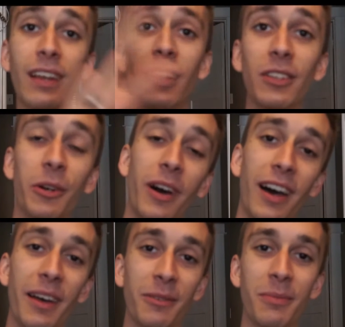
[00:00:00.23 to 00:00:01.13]

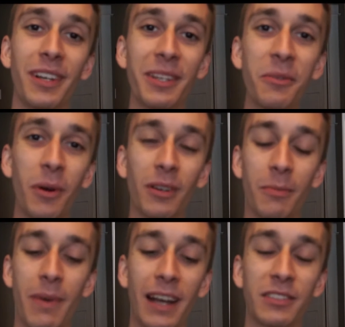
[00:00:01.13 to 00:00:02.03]
Aloha everybody,
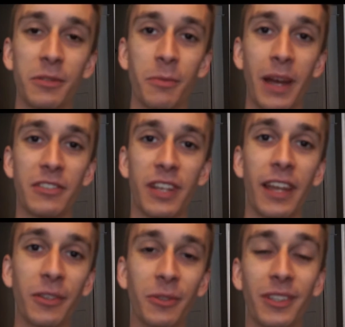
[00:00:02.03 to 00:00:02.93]
welcome back to my channel.